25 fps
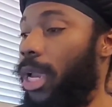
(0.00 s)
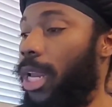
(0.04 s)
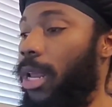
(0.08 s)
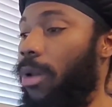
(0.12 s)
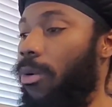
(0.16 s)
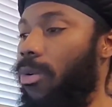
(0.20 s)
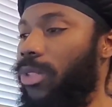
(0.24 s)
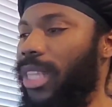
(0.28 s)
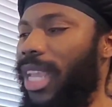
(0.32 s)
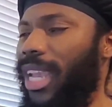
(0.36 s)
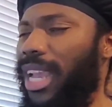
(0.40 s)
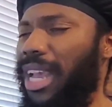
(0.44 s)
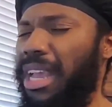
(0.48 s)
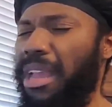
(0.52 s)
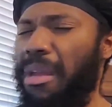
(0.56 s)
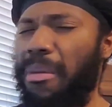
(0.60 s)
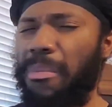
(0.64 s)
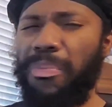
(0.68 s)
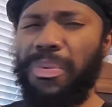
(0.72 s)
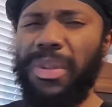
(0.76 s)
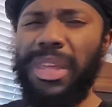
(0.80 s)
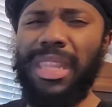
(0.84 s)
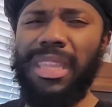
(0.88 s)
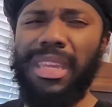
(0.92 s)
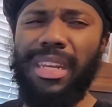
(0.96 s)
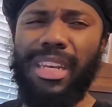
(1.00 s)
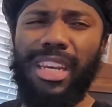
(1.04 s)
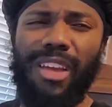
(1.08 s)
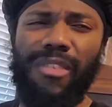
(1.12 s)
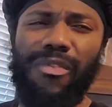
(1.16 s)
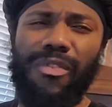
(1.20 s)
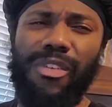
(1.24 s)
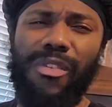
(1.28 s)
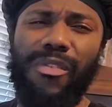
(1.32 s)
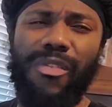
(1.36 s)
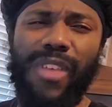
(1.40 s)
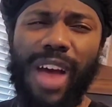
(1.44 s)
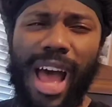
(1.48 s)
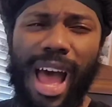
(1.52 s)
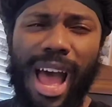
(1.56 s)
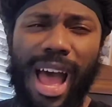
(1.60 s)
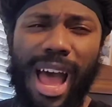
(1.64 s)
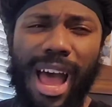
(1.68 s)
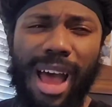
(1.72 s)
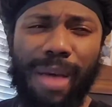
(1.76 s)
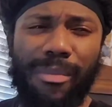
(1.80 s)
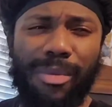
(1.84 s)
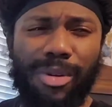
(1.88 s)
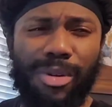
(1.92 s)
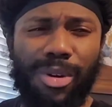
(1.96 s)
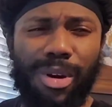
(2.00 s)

And it was like a completely different vibe,